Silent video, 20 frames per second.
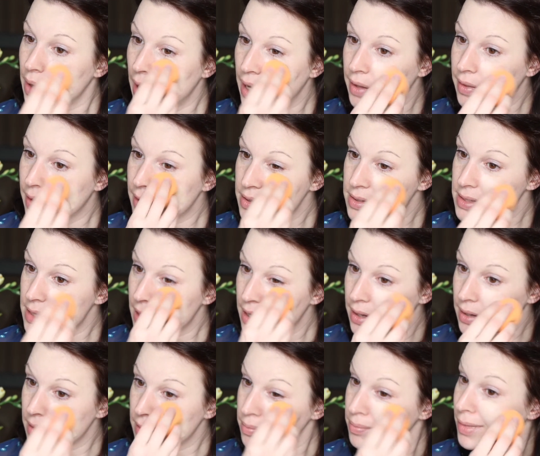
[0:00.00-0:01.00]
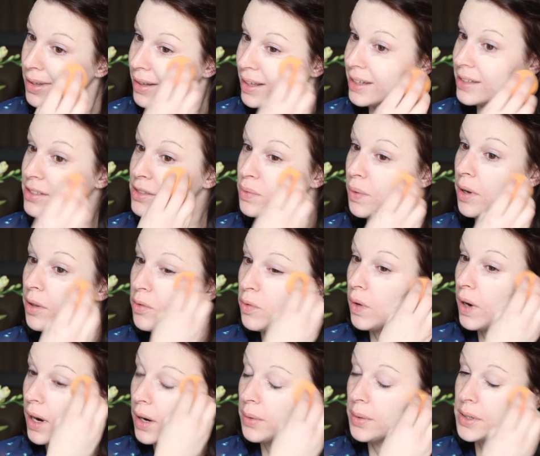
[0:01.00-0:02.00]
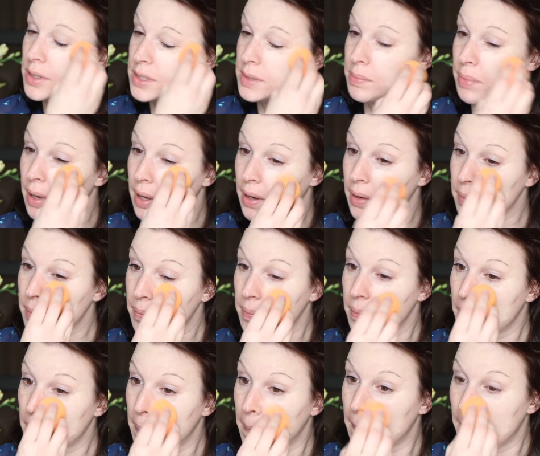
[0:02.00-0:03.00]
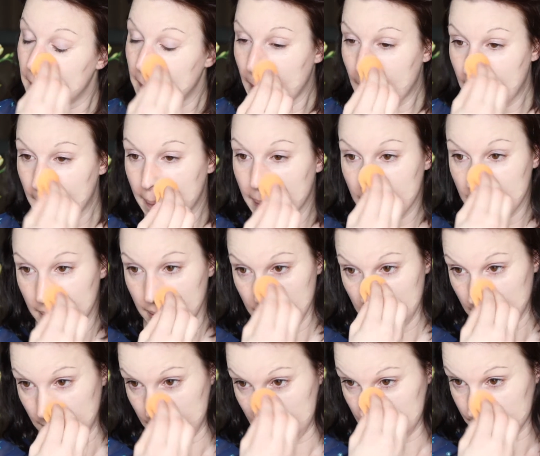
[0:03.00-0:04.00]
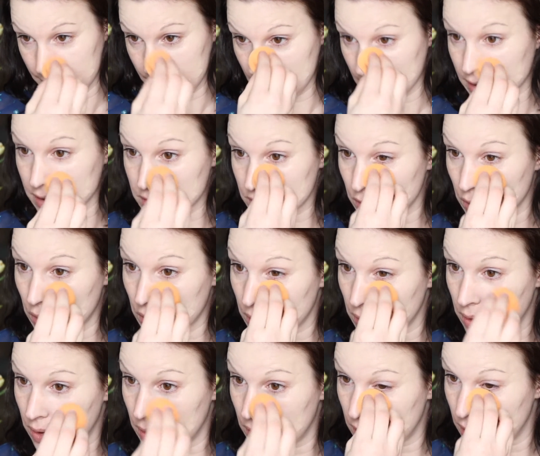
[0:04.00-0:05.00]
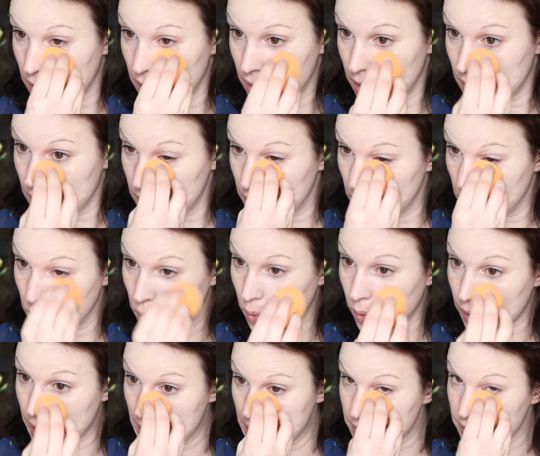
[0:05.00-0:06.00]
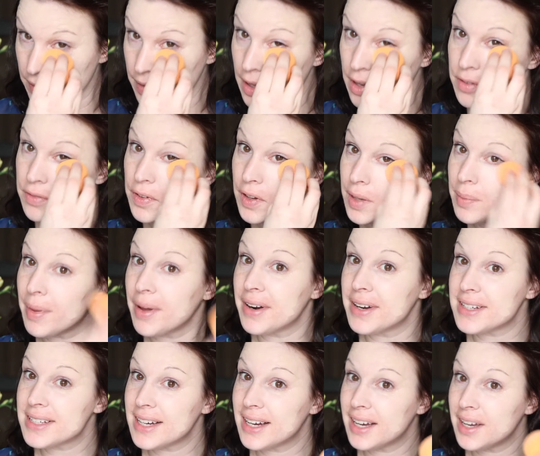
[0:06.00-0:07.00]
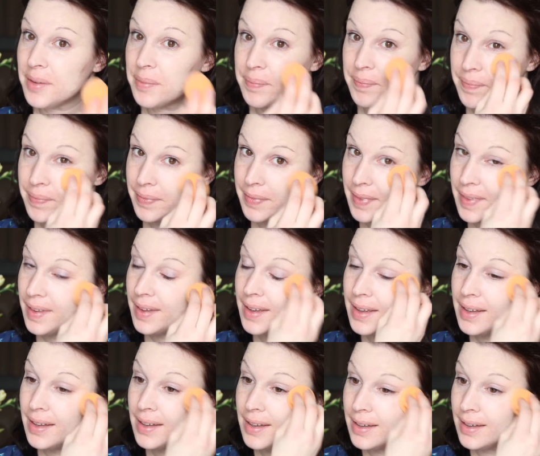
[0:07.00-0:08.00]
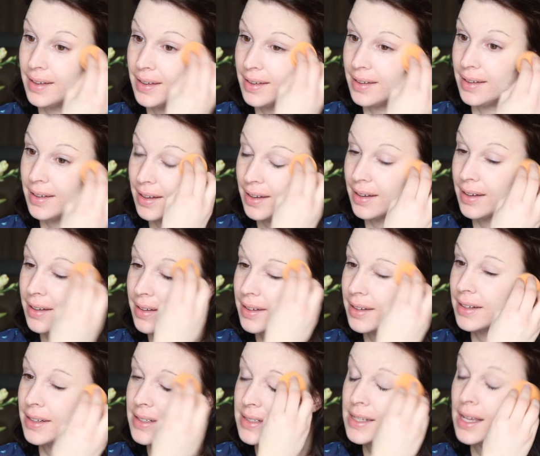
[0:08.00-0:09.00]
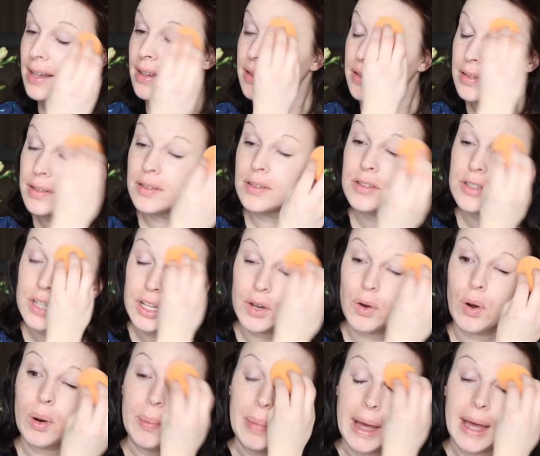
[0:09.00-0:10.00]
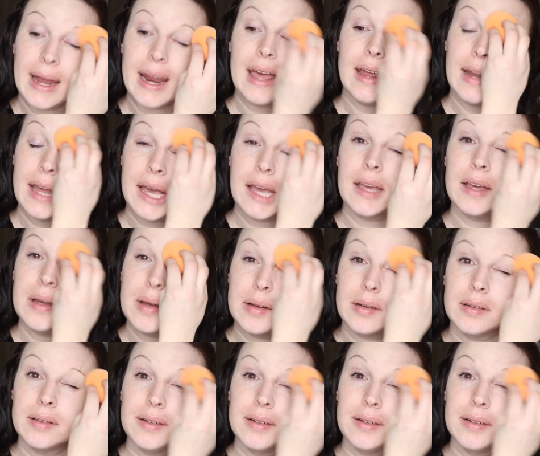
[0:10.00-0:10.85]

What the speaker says: and they say it lasts 24 hours, but I haven't actually worn it for that full amount of time because I usually go to bed at night.